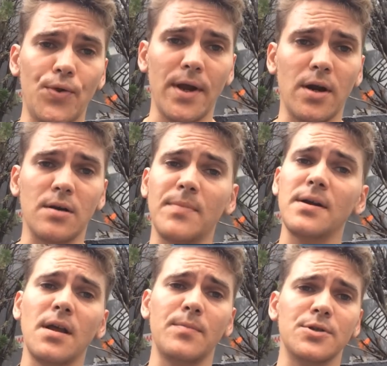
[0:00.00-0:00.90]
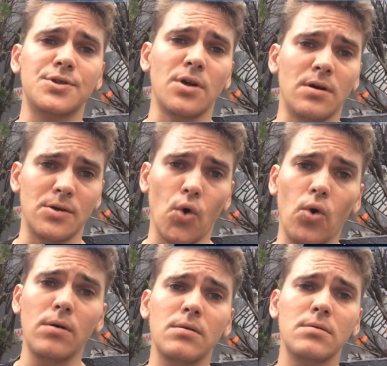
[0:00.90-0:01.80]
there. My name is John
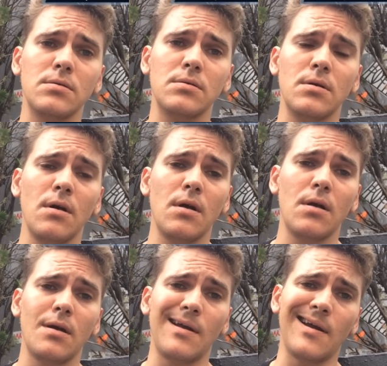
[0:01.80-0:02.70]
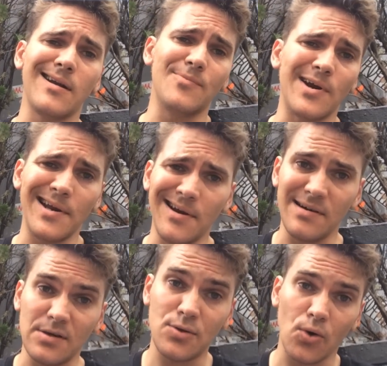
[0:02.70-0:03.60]
Dole, and I'm right
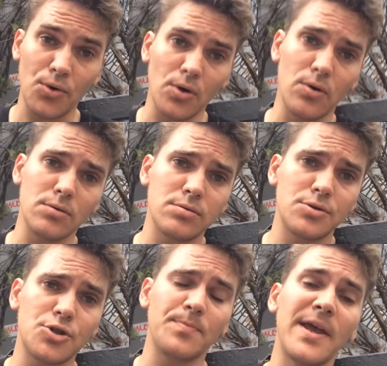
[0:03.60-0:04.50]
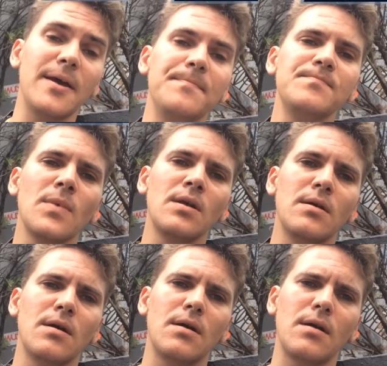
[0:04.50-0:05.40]
here in Tokyo, Japan,
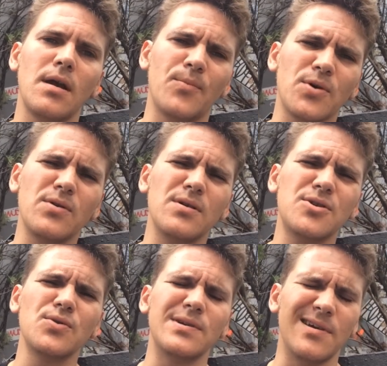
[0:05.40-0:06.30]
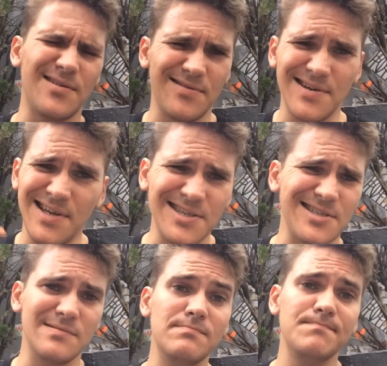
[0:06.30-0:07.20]
and we're going to do another
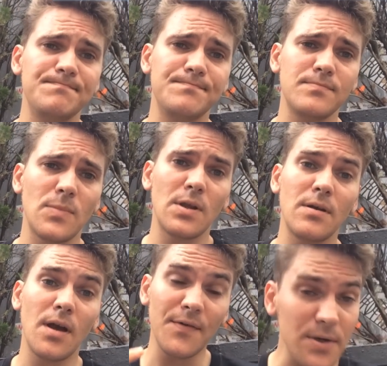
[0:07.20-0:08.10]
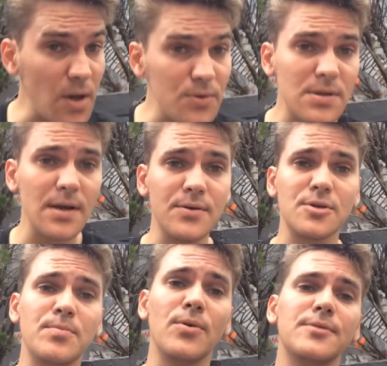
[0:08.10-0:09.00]
edition of the Ghost
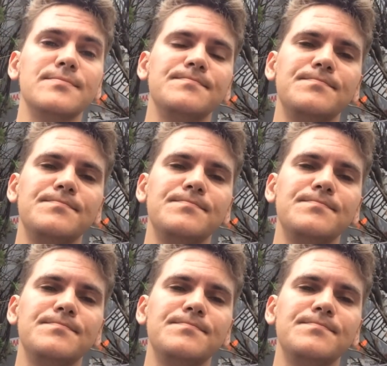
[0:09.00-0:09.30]
Letters Report.